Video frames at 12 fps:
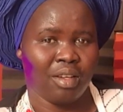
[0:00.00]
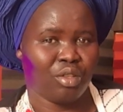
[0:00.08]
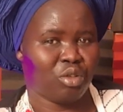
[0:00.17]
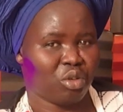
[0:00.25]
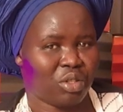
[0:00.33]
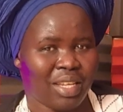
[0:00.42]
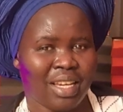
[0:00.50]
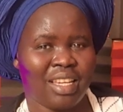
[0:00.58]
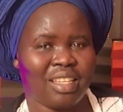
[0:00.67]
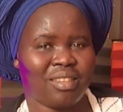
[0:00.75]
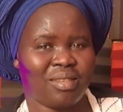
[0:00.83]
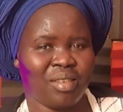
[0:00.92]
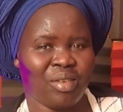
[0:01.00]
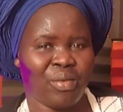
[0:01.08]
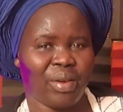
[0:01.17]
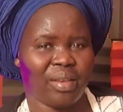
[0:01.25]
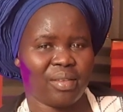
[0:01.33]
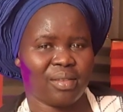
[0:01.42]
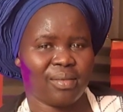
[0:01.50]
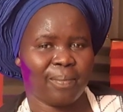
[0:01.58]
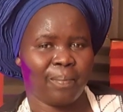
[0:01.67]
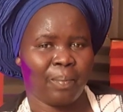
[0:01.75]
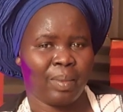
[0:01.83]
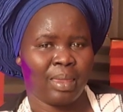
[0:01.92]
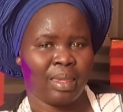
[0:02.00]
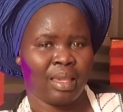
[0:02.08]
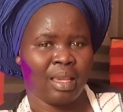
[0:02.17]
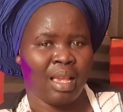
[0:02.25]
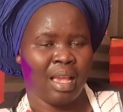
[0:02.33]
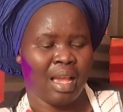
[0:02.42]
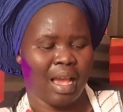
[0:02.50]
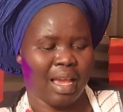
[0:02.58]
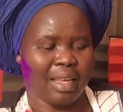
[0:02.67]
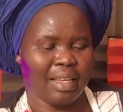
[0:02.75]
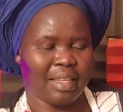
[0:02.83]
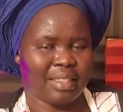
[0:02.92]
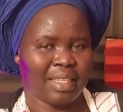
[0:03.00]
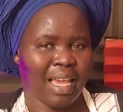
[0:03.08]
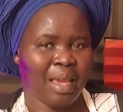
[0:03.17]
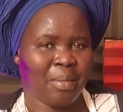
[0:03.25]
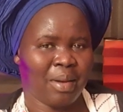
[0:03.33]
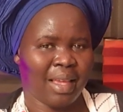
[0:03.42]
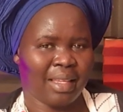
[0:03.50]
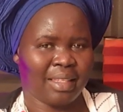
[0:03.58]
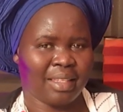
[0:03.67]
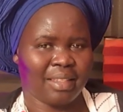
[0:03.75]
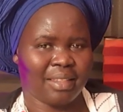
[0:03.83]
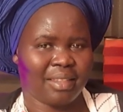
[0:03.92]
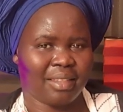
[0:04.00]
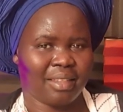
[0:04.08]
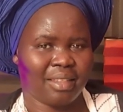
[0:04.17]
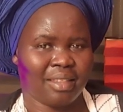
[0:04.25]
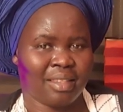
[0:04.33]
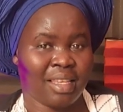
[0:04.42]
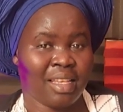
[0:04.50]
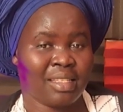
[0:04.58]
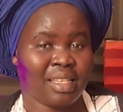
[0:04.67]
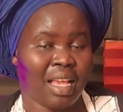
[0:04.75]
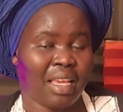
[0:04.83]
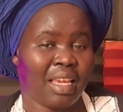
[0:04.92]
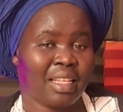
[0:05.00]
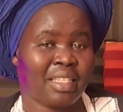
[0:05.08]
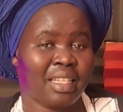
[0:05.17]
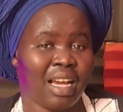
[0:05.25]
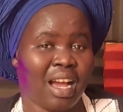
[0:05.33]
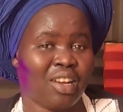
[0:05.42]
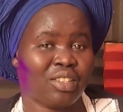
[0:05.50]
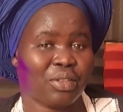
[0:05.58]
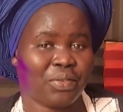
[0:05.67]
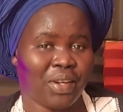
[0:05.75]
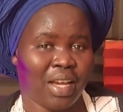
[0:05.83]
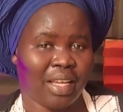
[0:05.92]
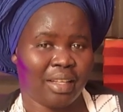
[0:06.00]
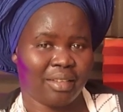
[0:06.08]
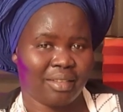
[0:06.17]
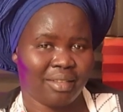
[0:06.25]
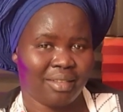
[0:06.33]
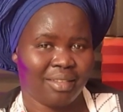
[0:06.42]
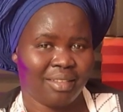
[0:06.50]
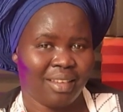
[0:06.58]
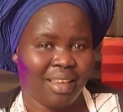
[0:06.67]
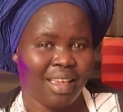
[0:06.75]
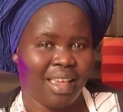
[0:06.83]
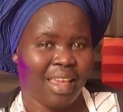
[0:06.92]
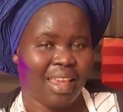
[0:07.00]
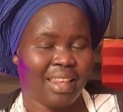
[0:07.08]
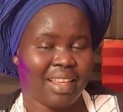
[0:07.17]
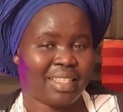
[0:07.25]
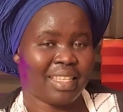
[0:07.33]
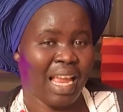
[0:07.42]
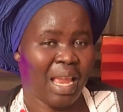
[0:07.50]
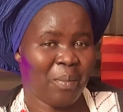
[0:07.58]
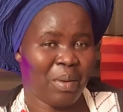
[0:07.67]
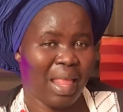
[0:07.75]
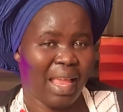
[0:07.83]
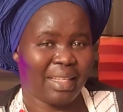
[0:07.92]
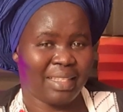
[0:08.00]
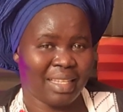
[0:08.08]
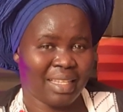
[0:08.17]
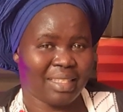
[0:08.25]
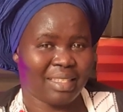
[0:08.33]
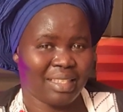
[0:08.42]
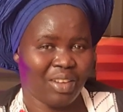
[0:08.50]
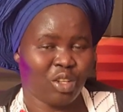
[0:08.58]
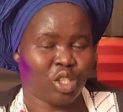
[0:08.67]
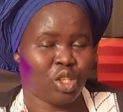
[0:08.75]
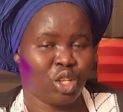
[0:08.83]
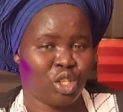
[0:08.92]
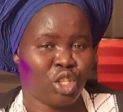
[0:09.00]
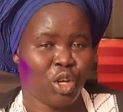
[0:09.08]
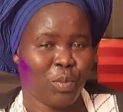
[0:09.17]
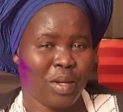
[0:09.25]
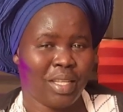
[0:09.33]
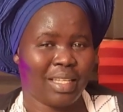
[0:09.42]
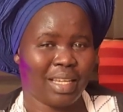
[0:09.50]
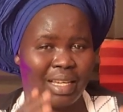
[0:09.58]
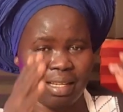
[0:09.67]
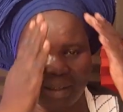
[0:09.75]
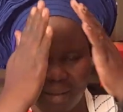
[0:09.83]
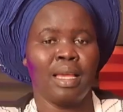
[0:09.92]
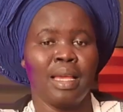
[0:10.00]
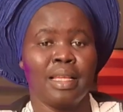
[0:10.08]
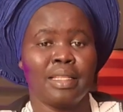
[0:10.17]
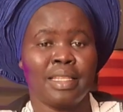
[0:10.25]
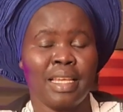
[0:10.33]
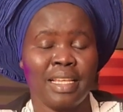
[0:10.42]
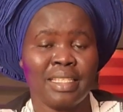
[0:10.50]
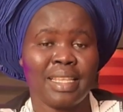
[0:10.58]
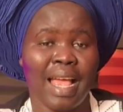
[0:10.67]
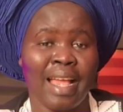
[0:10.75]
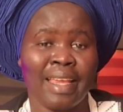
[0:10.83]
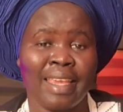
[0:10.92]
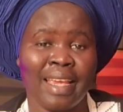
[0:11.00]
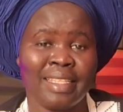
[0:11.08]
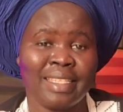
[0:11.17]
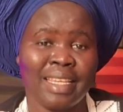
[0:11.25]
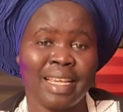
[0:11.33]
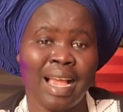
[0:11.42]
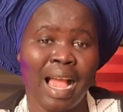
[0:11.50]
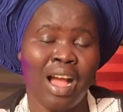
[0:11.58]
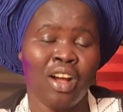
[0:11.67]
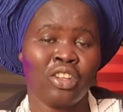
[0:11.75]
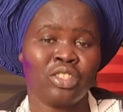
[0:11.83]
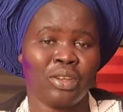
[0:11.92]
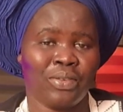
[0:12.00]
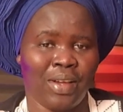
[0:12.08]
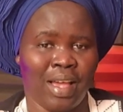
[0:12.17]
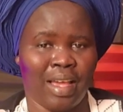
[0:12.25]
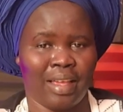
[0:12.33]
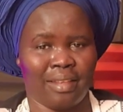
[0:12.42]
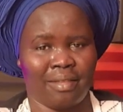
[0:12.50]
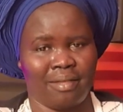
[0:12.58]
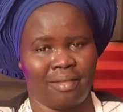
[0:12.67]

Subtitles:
So take it serious. And in time like this, things are getting out of hand. In a time like this, on social media, things are getting out of hand.